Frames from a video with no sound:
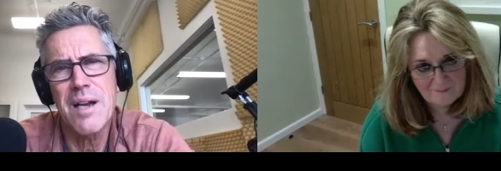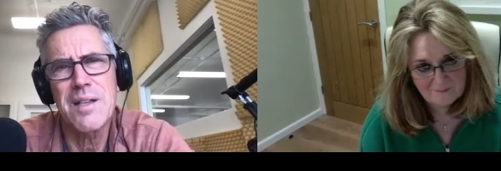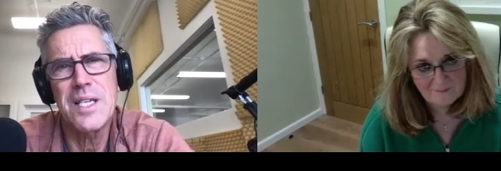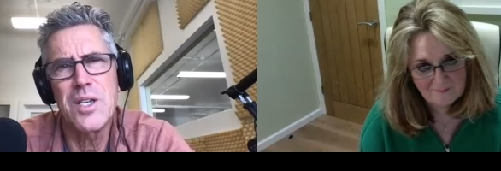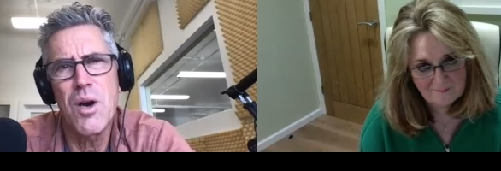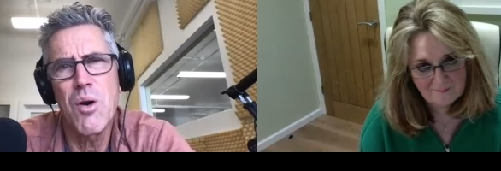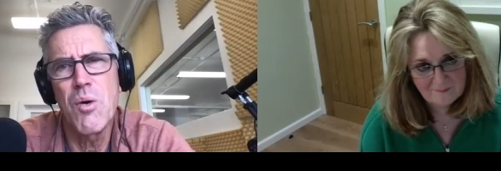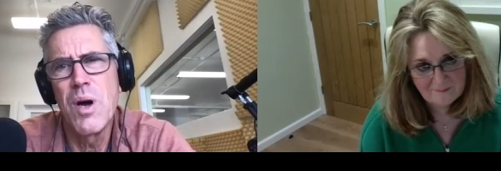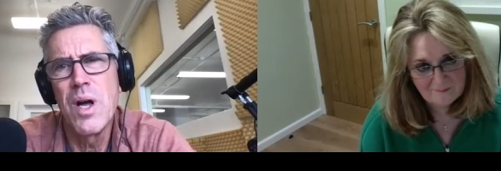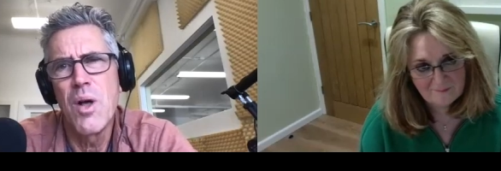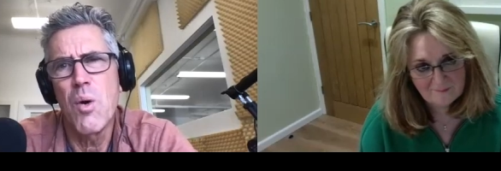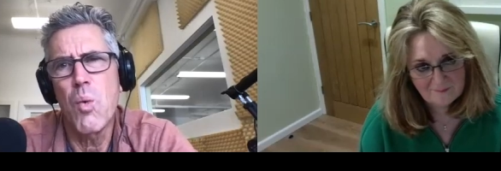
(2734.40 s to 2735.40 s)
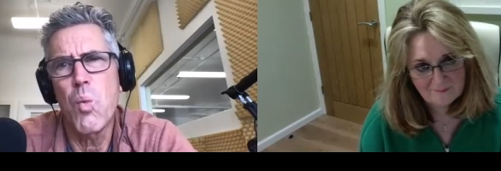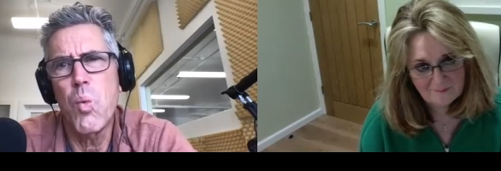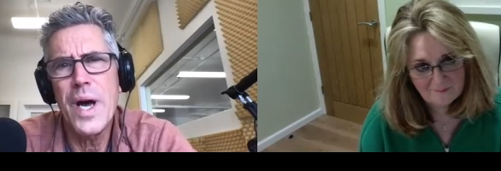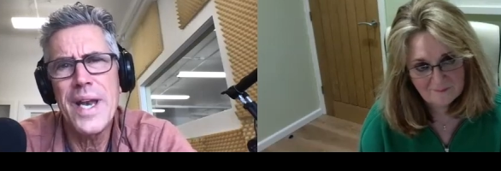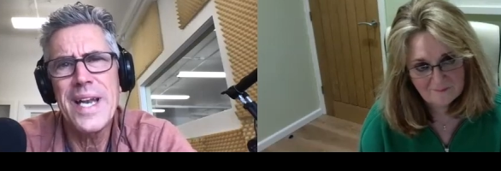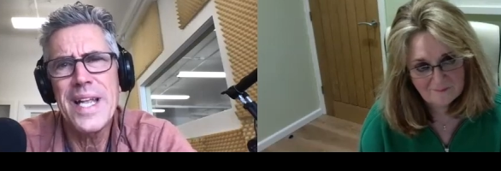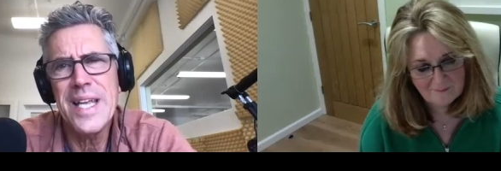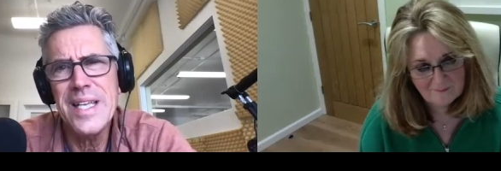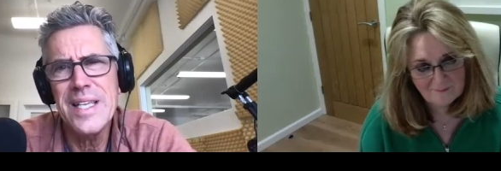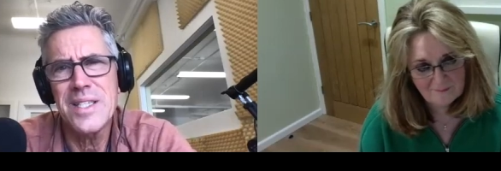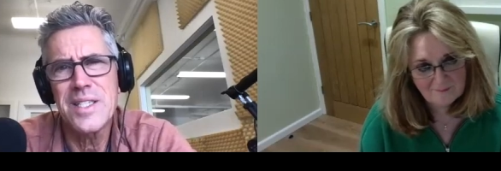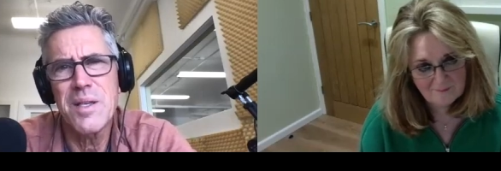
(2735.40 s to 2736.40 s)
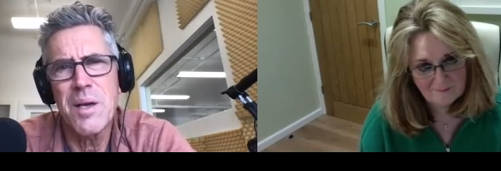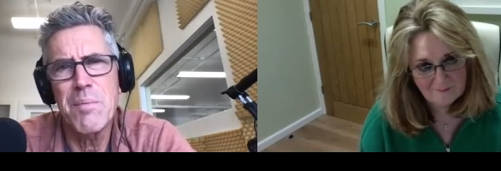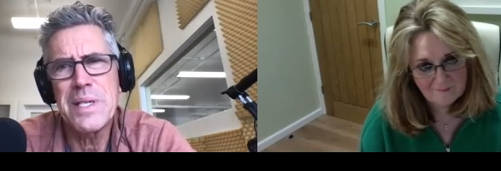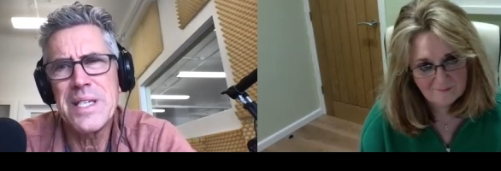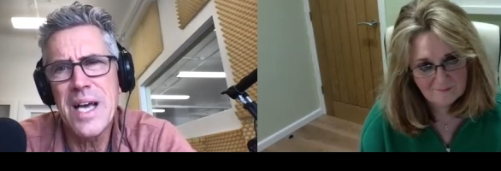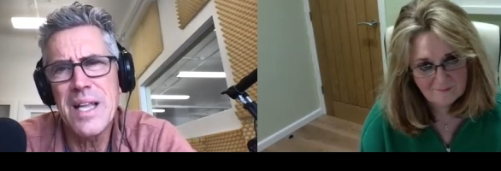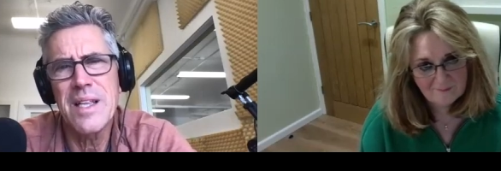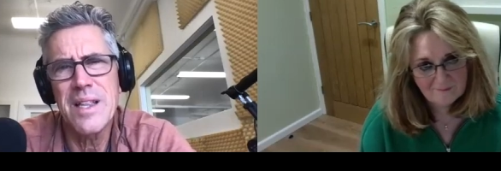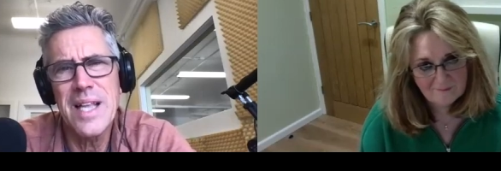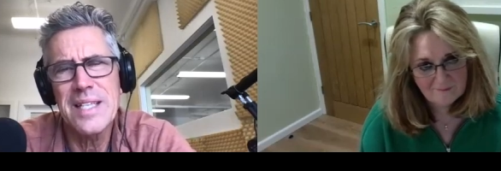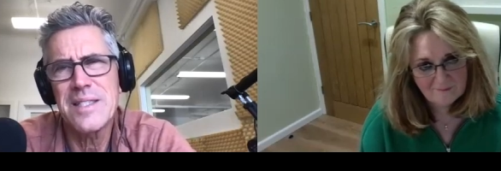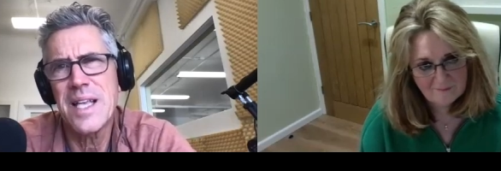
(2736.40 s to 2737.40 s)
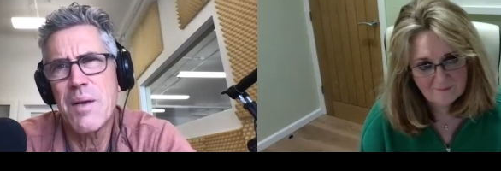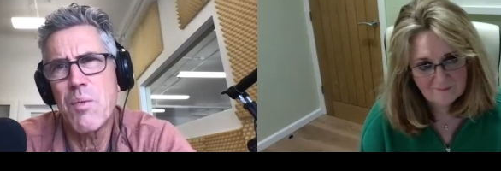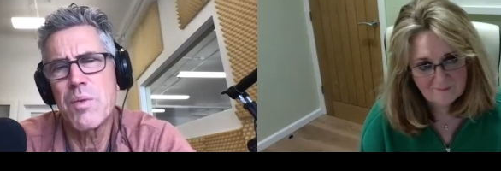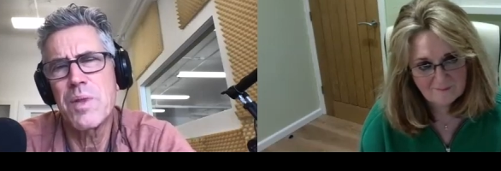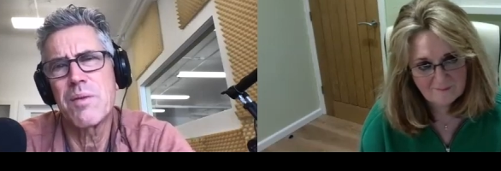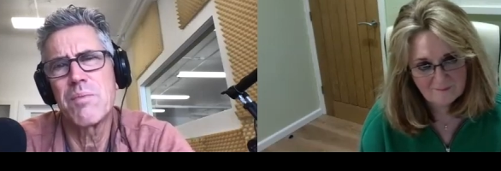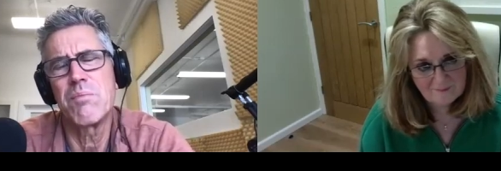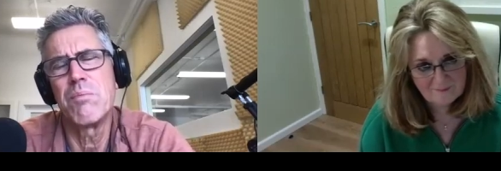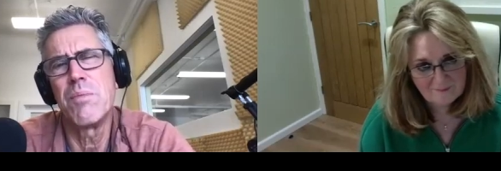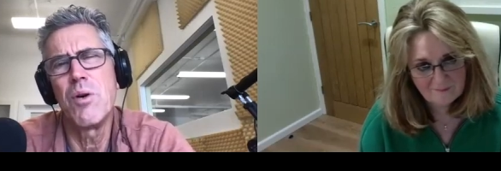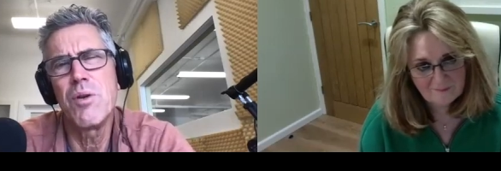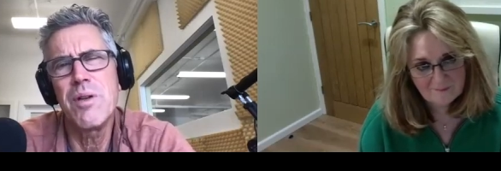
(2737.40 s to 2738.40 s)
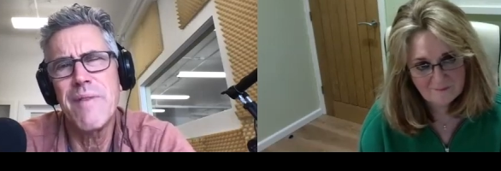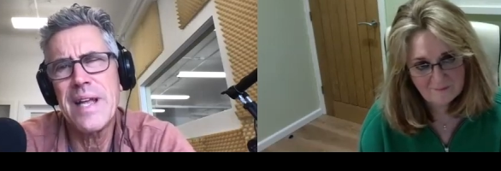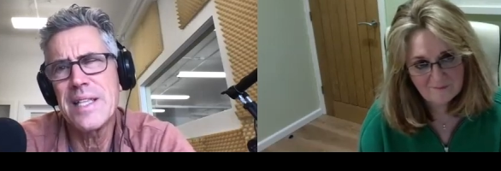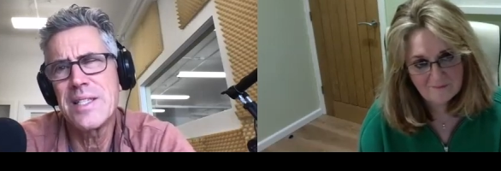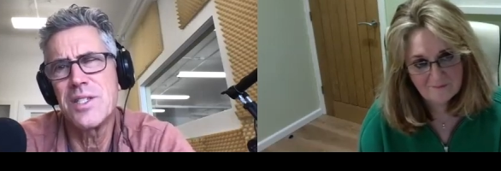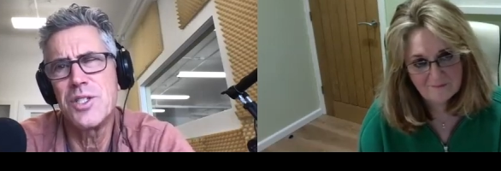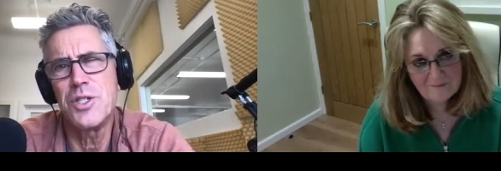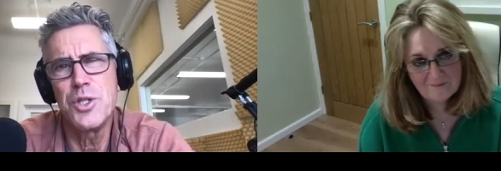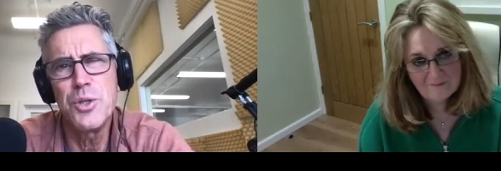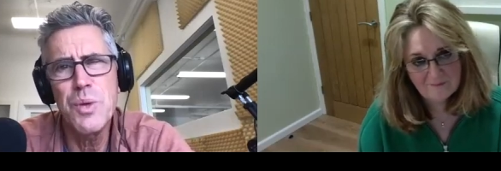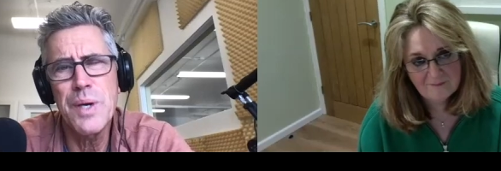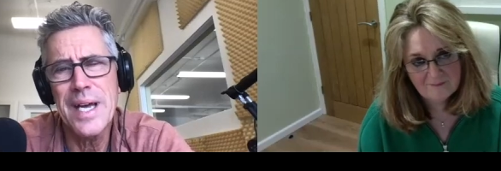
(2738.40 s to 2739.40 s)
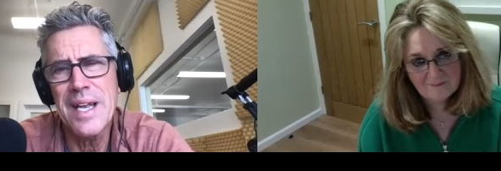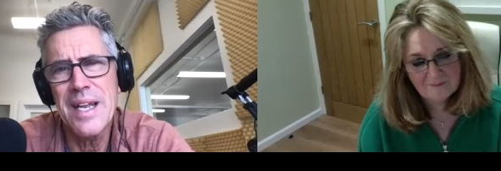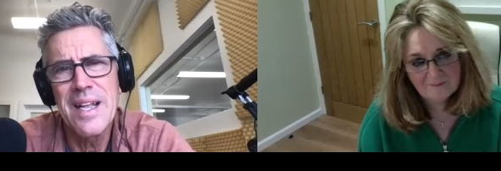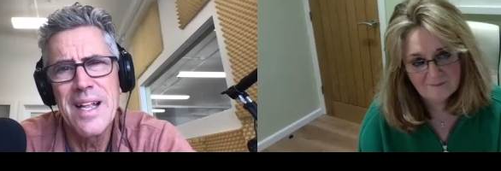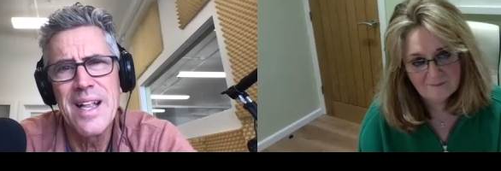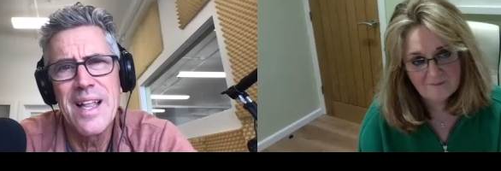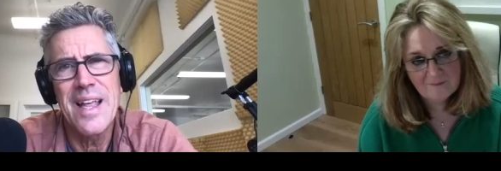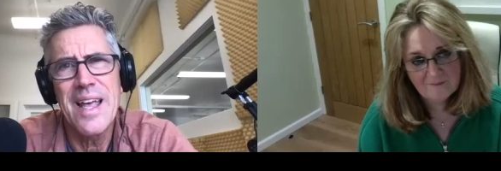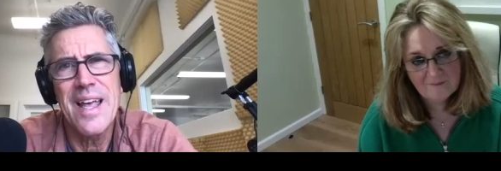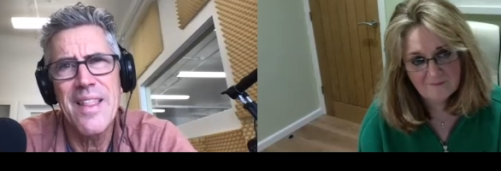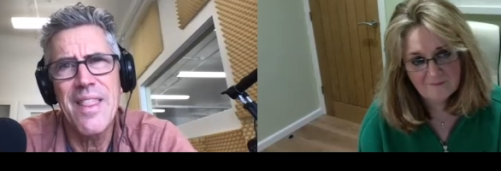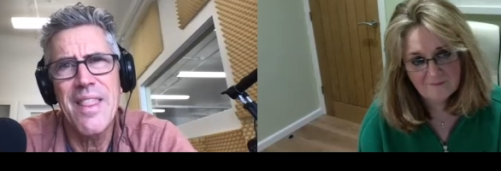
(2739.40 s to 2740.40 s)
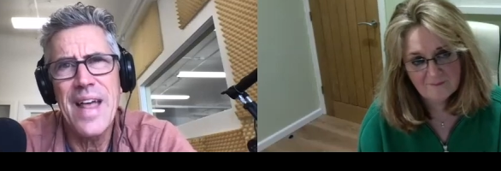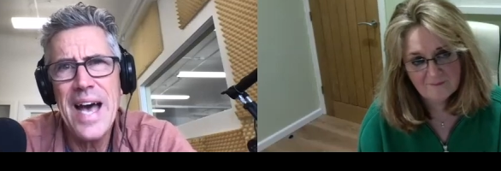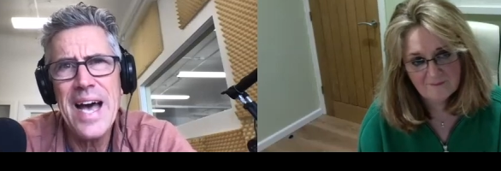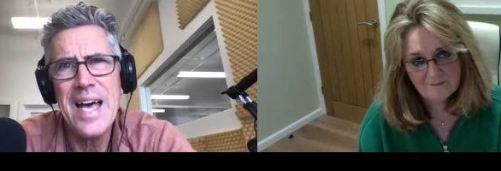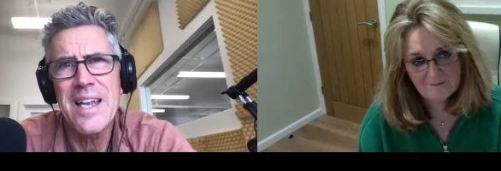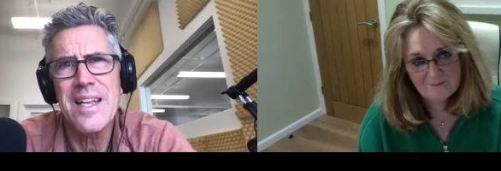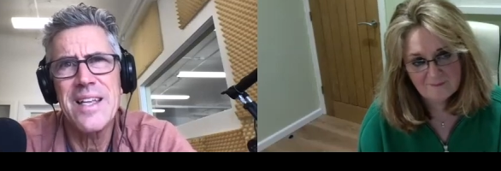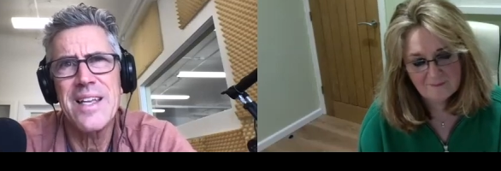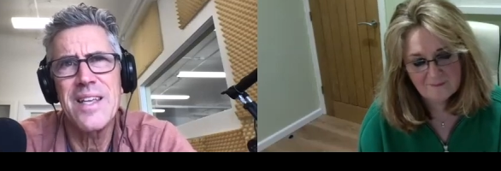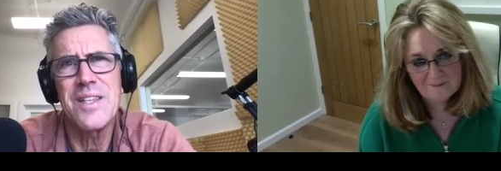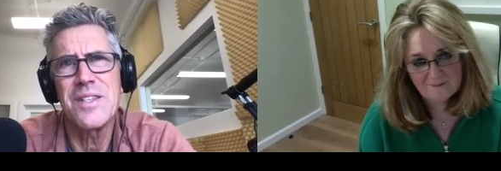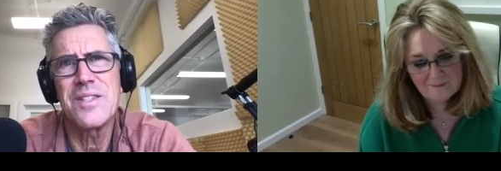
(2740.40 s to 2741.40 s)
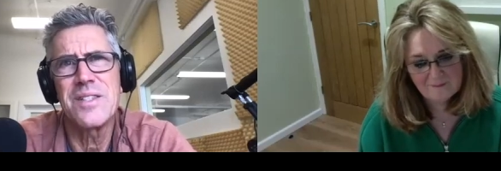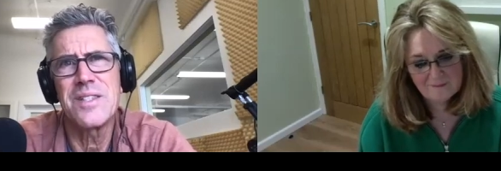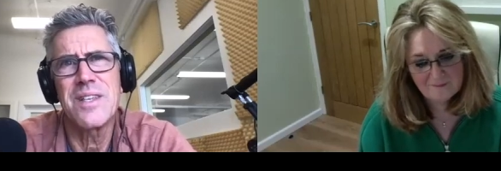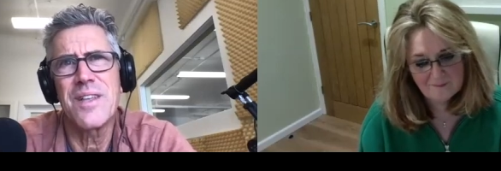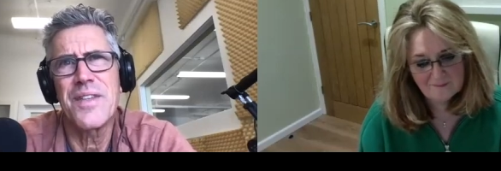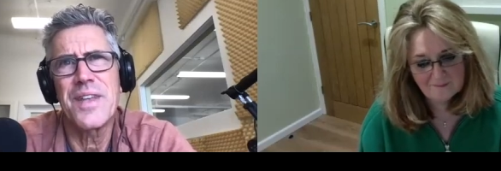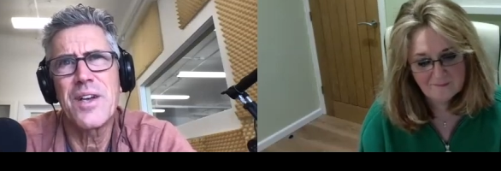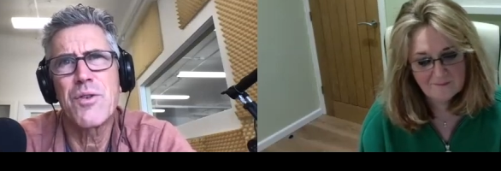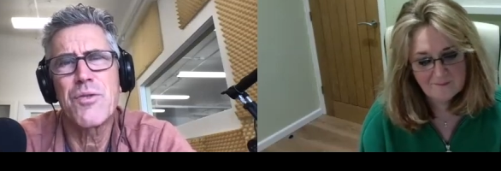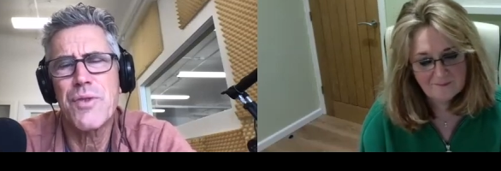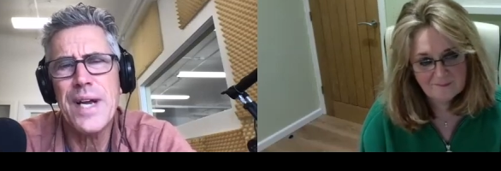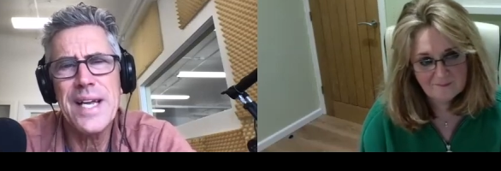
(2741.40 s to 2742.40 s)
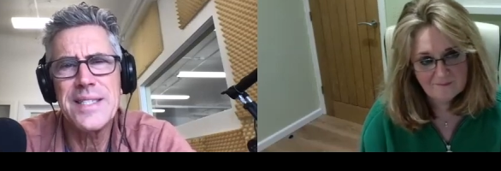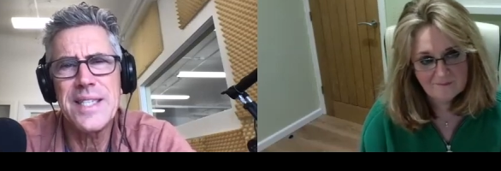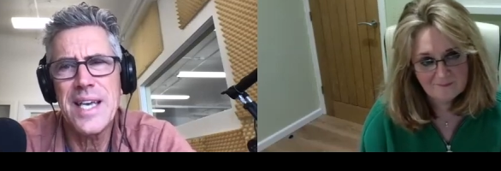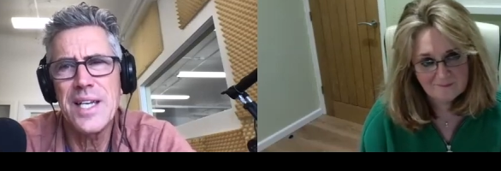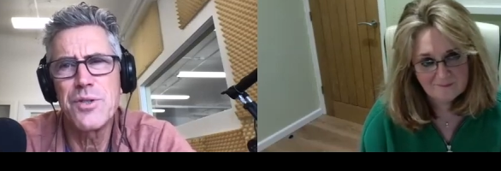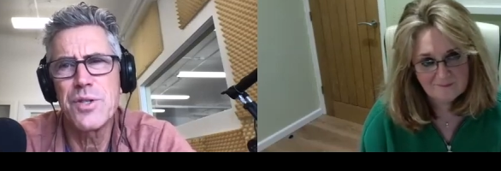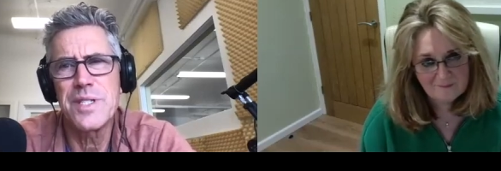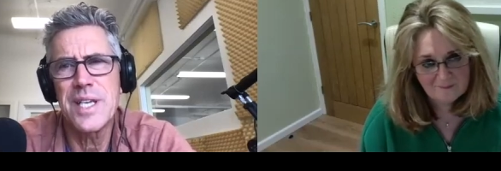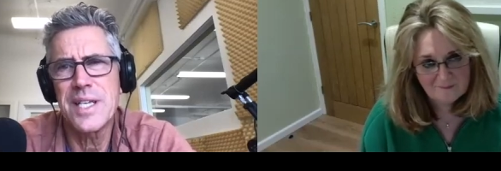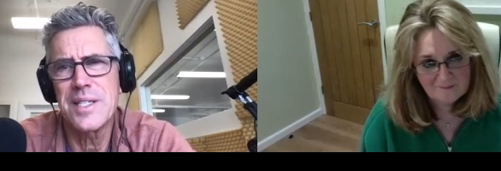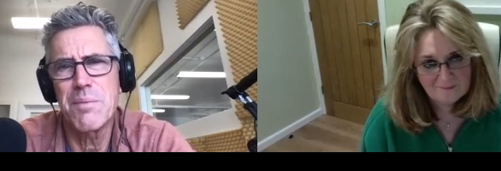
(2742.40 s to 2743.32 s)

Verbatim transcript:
Speaker 1: know what it is, but nonetheless, they, they're motivated to do it. That is crazy interesting to me